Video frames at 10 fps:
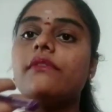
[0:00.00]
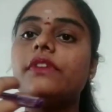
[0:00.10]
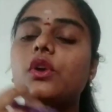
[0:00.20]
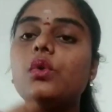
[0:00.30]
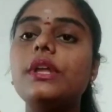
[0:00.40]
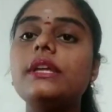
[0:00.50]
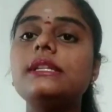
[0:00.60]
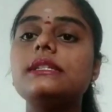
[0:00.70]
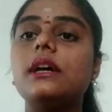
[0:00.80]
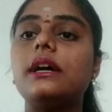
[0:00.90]
we
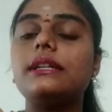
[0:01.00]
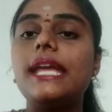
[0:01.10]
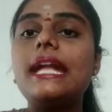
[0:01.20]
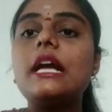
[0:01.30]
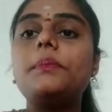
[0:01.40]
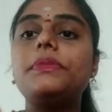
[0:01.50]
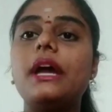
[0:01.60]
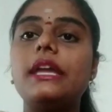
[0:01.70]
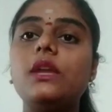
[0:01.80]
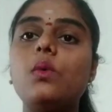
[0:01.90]
couldn't take up
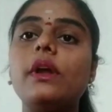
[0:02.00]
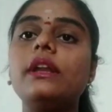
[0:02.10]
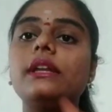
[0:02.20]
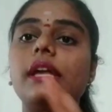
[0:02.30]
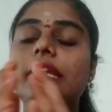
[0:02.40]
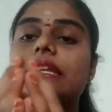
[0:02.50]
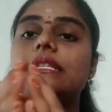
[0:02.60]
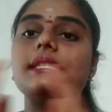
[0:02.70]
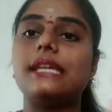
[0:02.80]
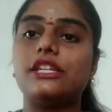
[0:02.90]
the event in
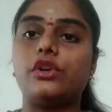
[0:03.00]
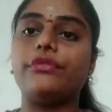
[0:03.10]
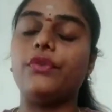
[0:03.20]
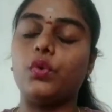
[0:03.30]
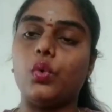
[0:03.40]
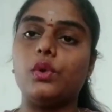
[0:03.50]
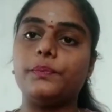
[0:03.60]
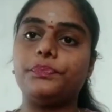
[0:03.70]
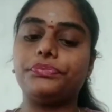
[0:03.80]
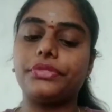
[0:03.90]
a set of role.
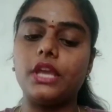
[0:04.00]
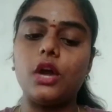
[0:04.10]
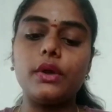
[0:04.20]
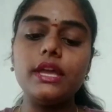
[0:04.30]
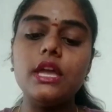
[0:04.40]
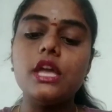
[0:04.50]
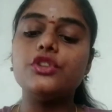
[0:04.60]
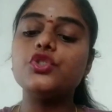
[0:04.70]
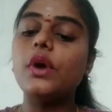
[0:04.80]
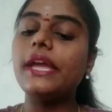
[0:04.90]
Okay,
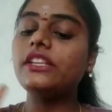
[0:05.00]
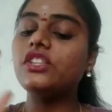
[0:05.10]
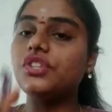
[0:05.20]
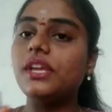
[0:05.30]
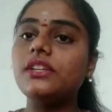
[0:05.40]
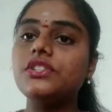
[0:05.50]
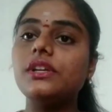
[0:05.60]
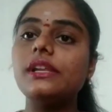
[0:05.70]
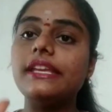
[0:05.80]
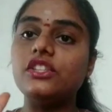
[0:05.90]
so in
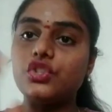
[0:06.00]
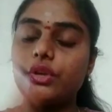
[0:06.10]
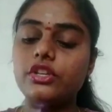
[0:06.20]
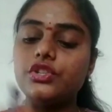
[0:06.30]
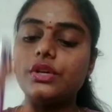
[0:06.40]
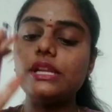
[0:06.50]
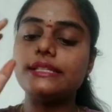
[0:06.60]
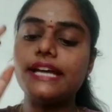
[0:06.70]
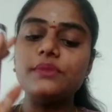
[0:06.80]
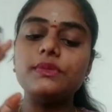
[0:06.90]

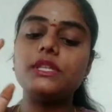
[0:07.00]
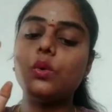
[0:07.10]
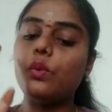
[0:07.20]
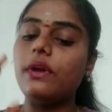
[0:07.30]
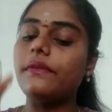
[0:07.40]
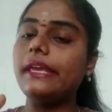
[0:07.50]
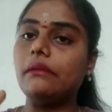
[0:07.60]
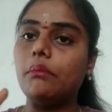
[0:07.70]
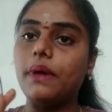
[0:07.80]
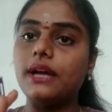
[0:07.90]
general, time is a
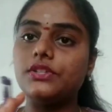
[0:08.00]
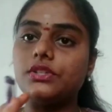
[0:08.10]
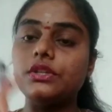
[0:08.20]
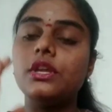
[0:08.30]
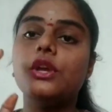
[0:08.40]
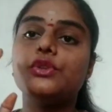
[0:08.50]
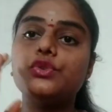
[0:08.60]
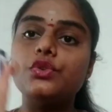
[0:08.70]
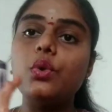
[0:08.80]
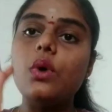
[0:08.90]
very important
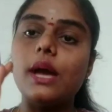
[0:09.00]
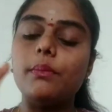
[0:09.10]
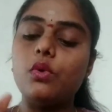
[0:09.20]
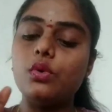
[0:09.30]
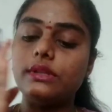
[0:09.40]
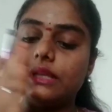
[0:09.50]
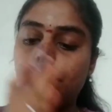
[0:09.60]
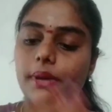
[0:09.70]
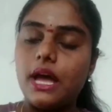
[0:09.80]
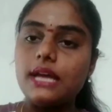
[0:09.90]
to know about the
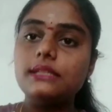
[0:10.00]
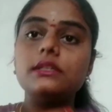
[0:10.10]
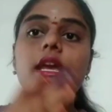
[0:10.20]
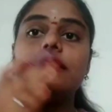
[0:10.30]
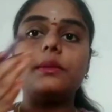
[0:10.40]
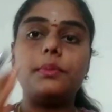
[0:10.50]
past, the